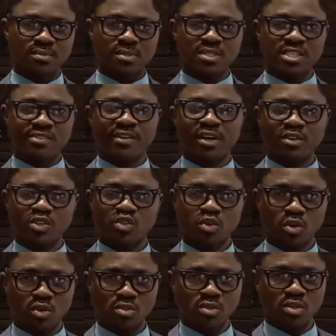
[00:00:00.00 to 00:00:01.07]

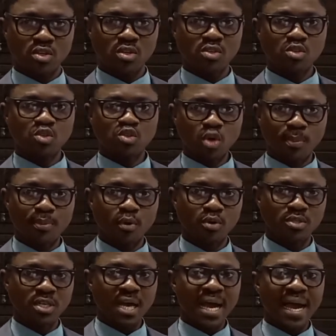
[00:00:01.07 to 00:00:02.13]
revaluation surplus.
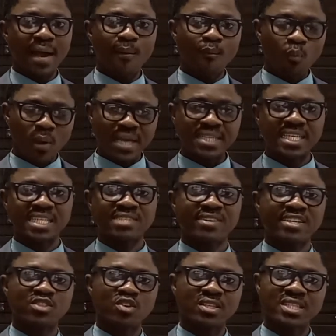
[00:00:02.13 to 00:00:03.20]
And when there is
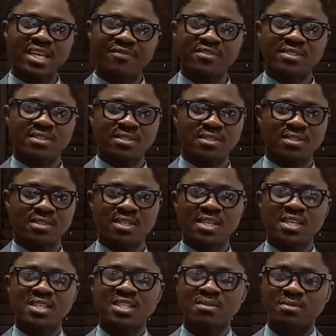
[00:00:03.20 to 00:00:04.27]
valuation deficit,
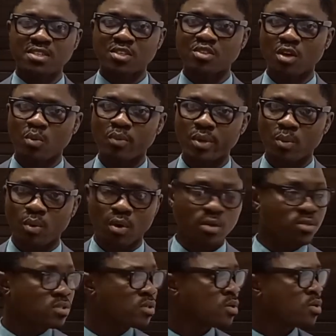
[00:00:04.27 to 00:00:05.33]
the depreciation
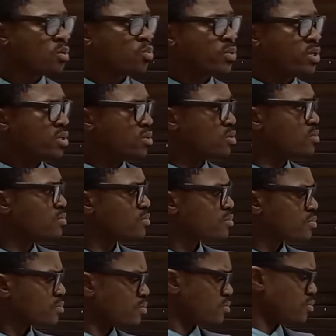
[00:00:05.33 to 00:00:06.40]
will
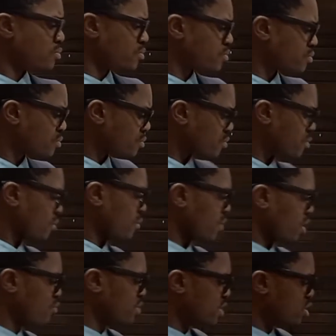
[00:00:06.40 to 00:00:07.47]

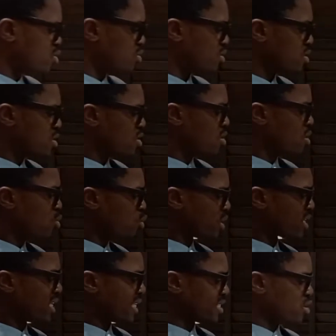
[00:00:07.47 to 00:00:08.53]
reduce. Looking
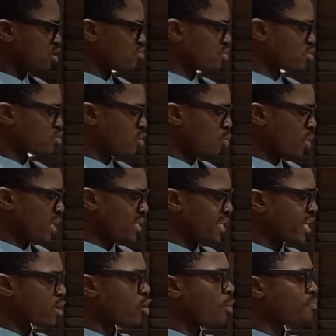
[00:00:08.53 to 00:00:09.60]
at illustration 1,
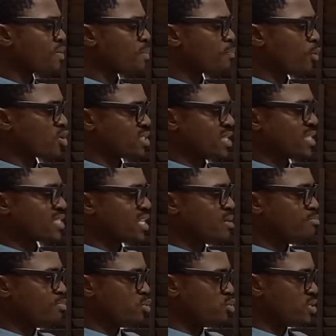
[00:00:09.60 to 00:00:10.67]
a company purchased a
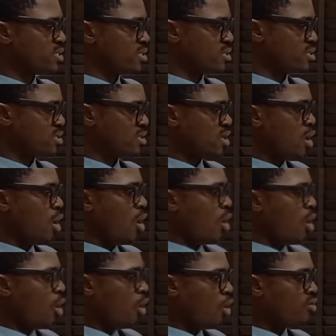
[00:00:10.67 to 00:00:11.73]
building
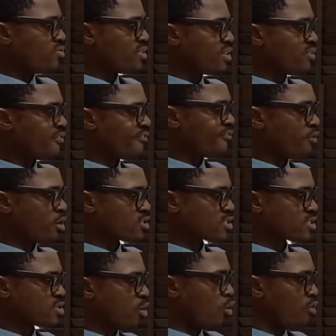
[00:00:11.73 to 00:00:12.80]
on the
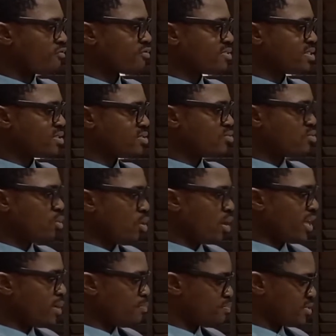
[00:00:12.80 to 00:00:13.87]
1st of
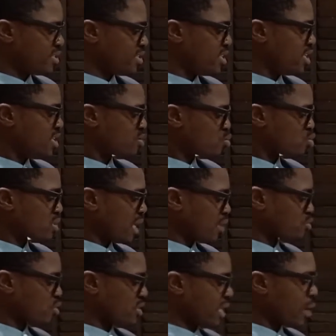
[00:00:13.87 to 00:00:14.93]
April
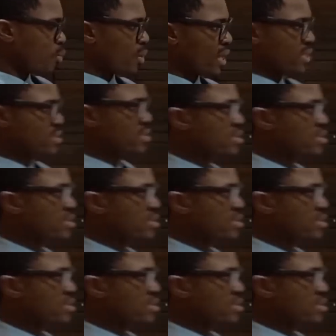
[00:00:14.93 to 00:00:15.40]
2001.